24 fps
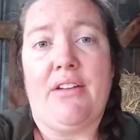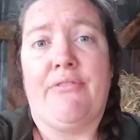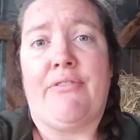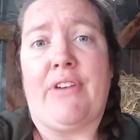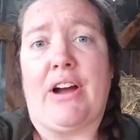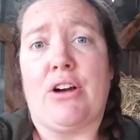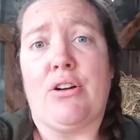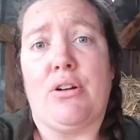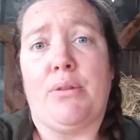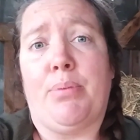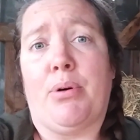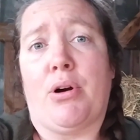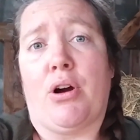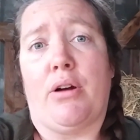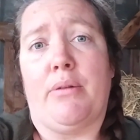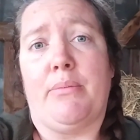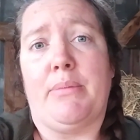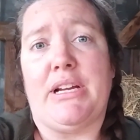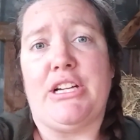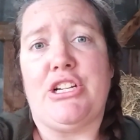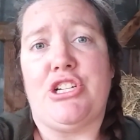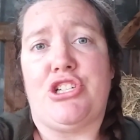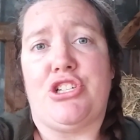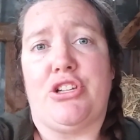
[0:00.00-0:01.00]
fire
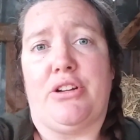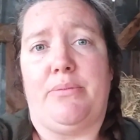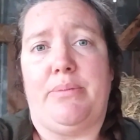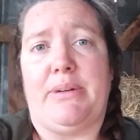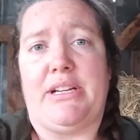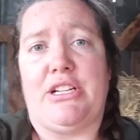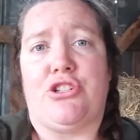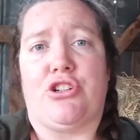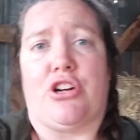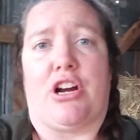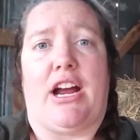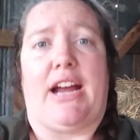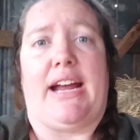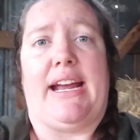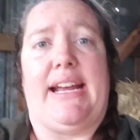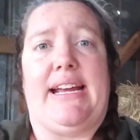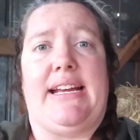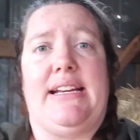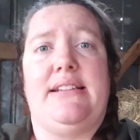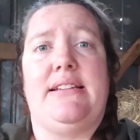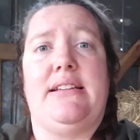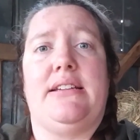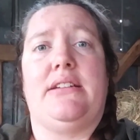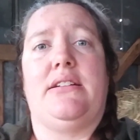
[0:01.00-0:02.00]
department should be
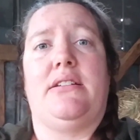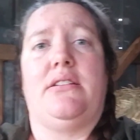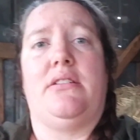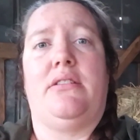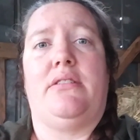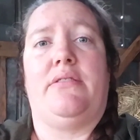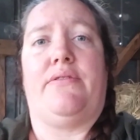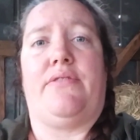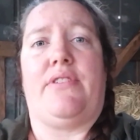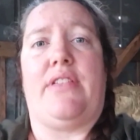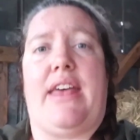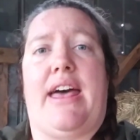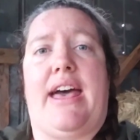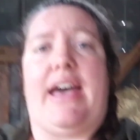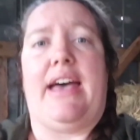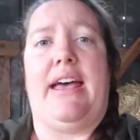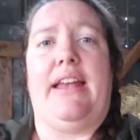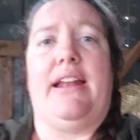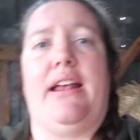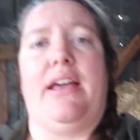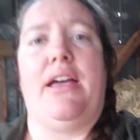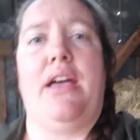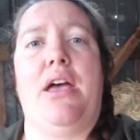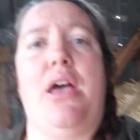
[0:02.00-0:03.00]
trained for that,
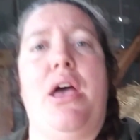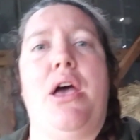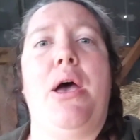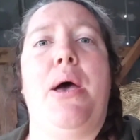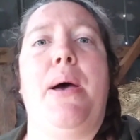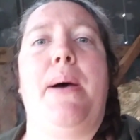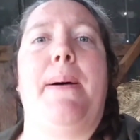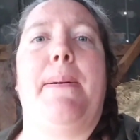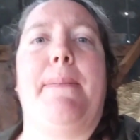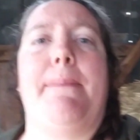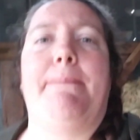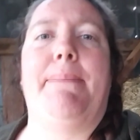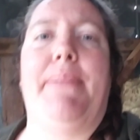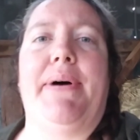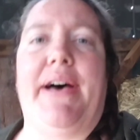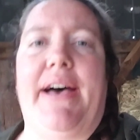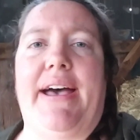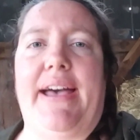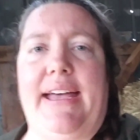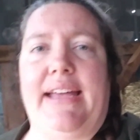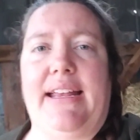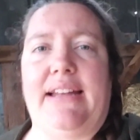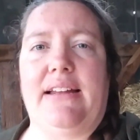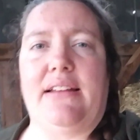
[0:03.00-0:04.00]

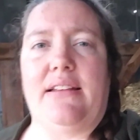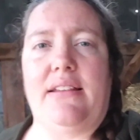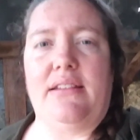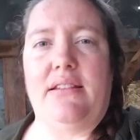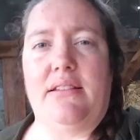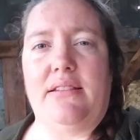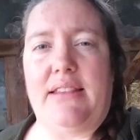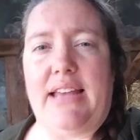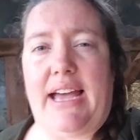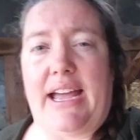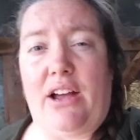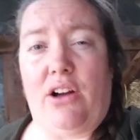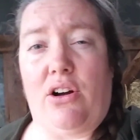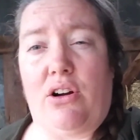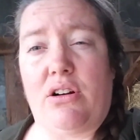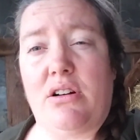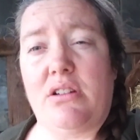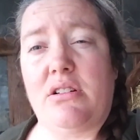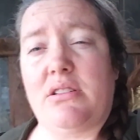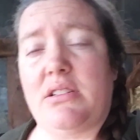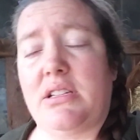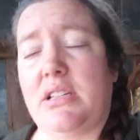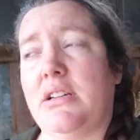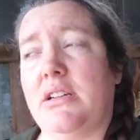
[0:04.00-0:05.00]
but they aren't.